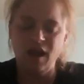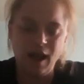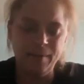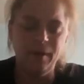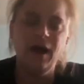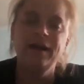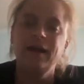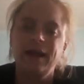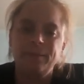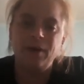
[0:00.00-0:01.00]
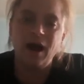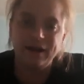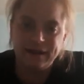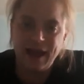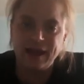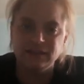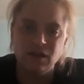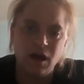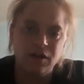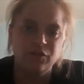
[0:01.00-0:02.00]
I'm on a podcast
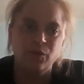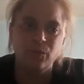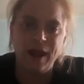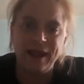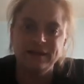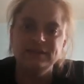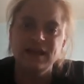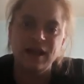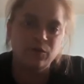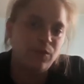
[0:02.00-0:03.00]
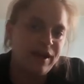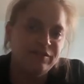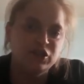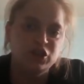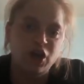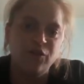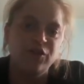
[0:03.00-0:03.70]
on the Rant and Raven Show.